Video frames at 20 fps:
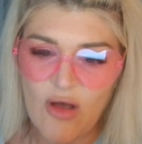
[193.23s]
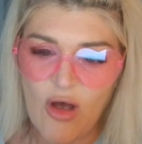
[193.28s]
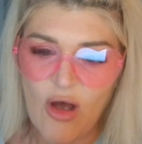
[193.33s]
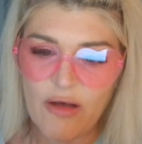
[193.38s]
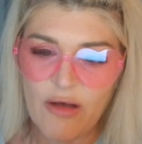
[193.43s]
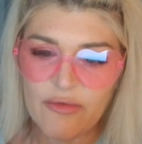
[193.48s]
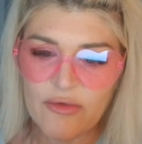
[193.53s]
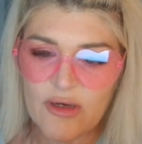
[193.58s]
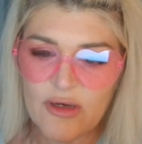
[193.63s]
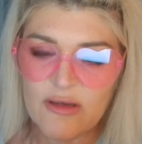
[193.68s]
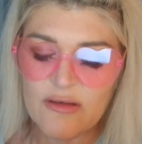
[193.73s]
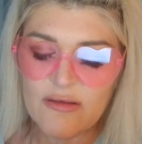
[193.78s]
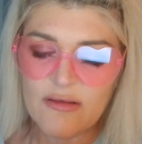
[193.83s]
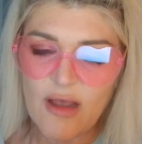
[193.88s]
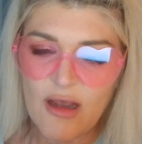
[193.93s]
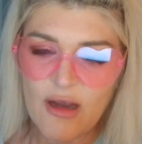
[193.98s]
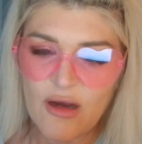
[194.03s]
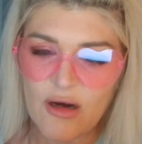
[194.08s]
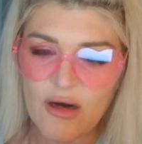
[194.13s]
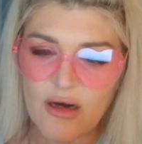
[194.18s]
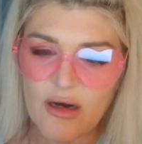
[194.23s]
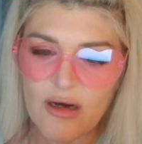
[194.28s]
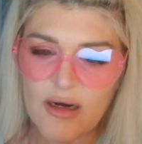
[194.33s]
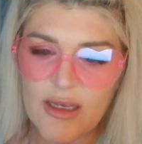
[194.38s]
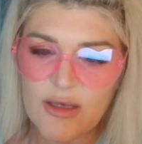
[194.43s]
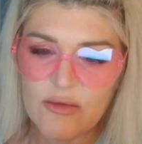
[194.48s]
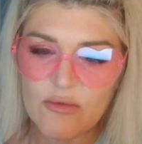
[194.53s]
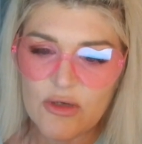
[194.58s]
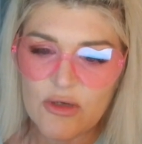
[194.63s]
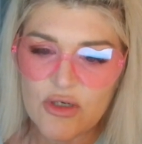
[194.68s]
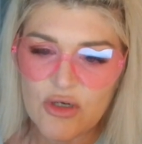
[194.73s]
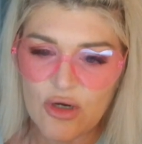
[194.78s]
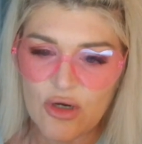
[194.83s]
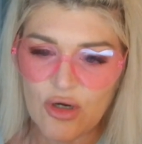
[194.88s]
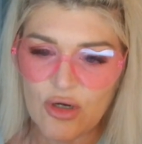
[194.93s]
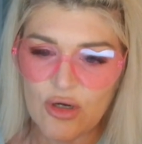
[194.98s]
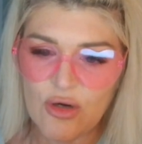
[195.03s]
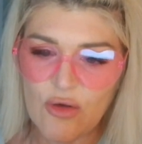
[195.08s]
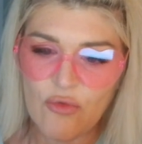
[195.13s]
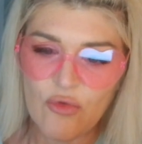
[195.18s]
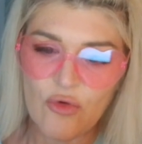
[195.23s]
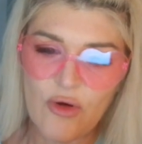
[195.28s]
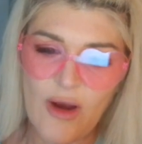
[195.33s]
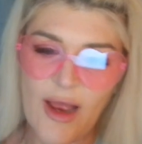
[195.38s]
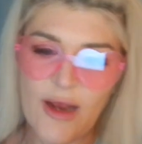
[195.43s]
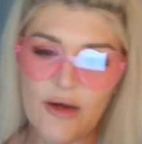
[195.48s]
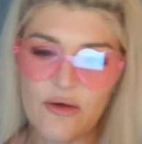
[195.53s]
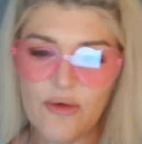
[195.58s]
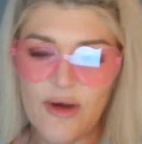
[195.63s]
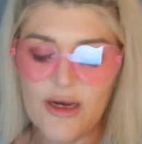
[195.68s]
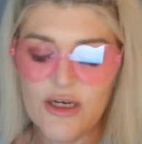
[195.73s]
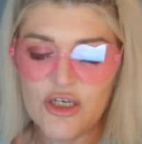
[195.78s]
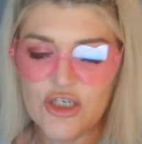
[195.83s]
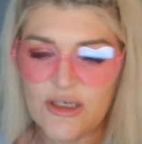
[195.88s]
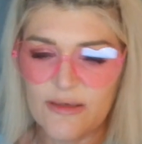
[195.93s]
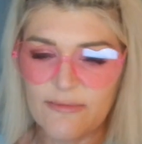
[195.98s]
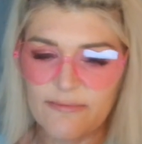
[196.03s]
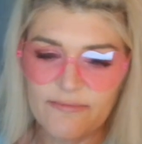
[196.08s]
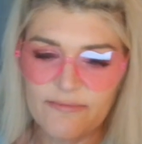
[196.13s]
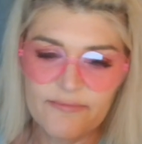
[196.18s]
offering succor in return for adoration.